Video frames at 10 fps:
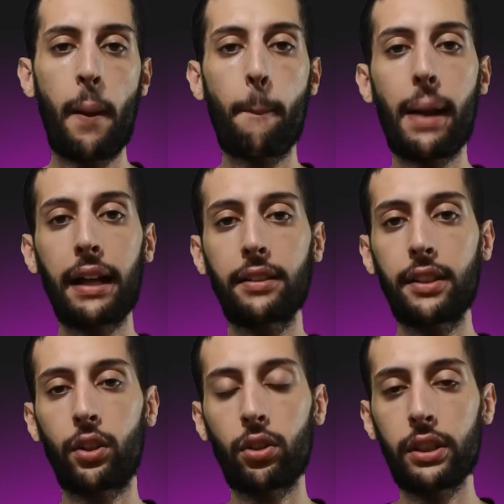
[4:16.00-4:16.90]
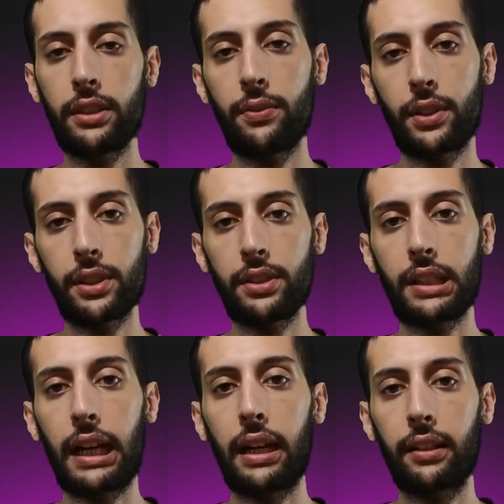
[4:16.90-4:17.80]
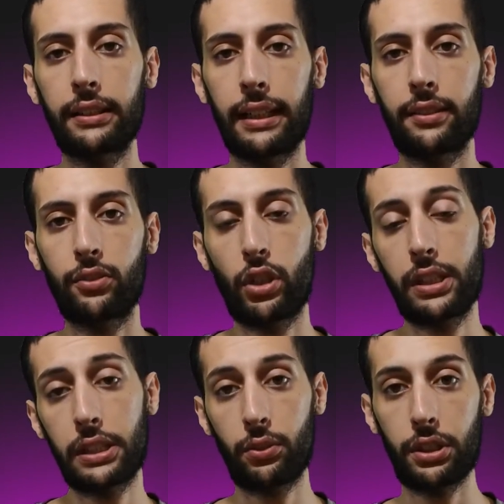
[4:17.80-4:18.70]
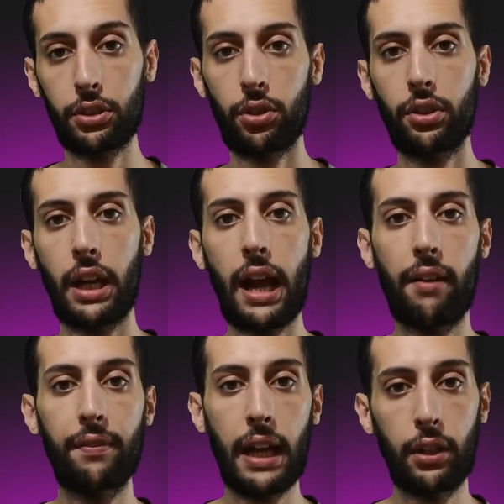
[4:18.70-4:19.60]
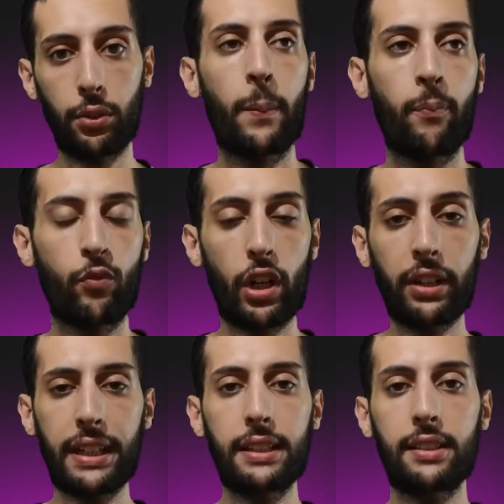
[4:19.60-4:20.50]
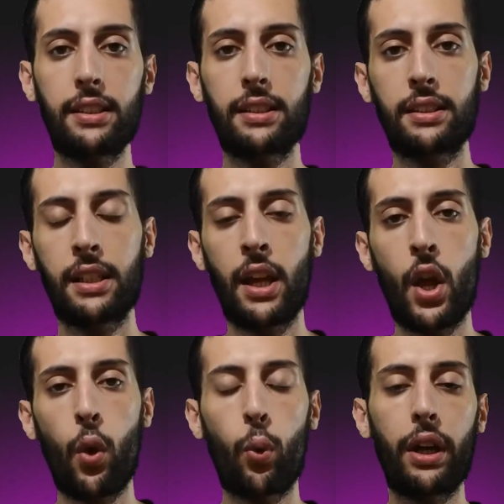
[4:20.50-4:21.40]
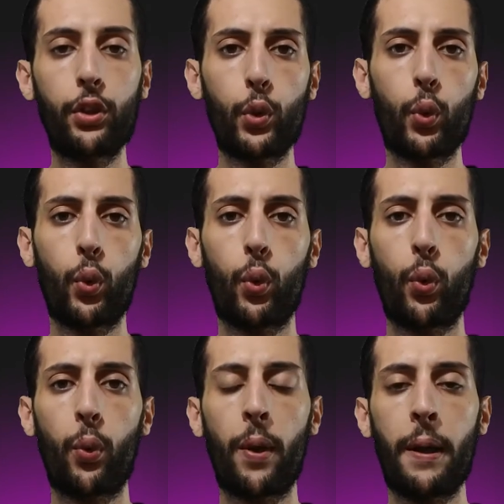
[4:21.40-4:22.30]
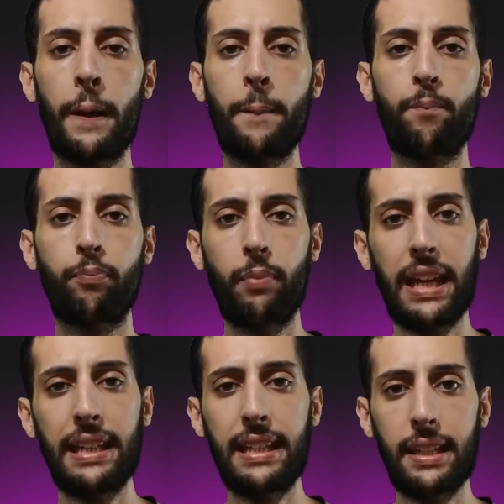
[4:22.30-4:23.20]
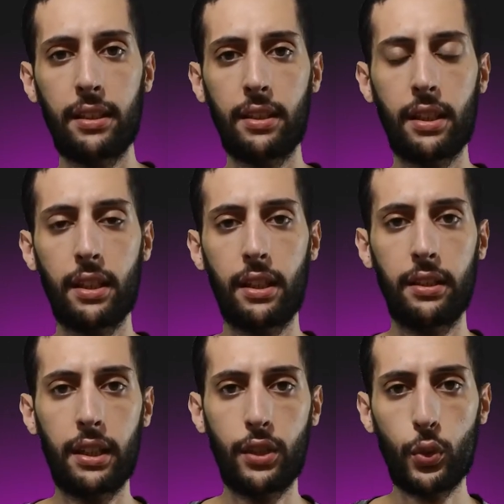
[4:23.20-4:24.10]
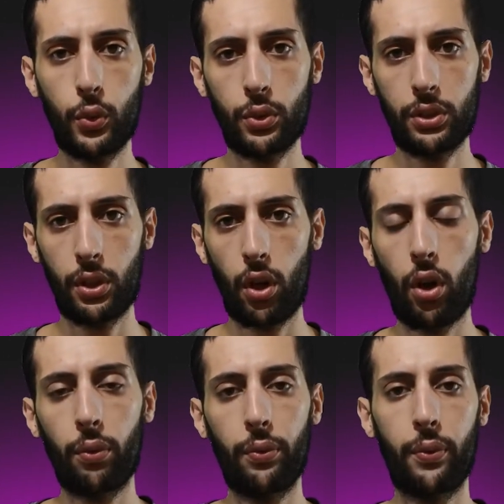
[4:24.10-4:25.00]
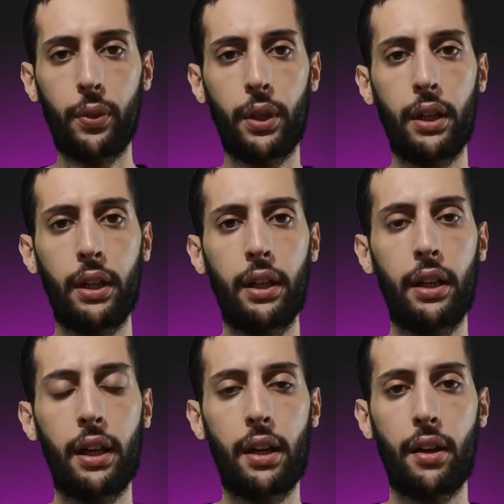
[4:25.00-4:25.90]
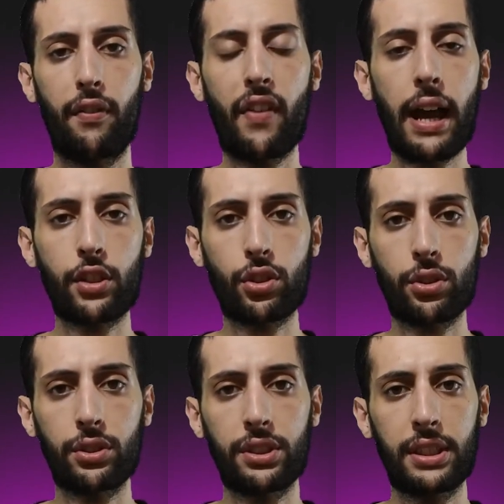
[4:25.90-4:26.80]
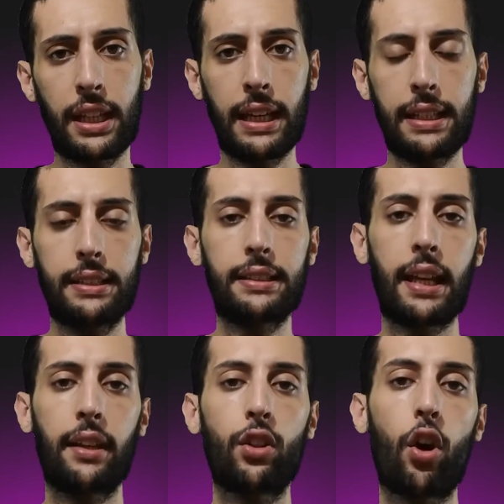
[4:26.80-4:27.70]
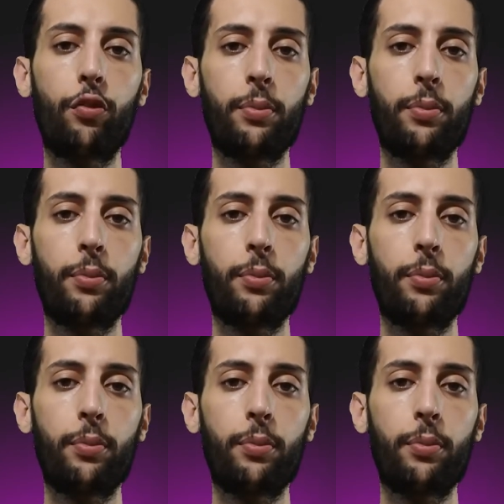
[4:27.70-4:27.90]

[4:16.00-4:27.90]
but the only difference are that they return a value. There are cases where you may need the use of functions instead of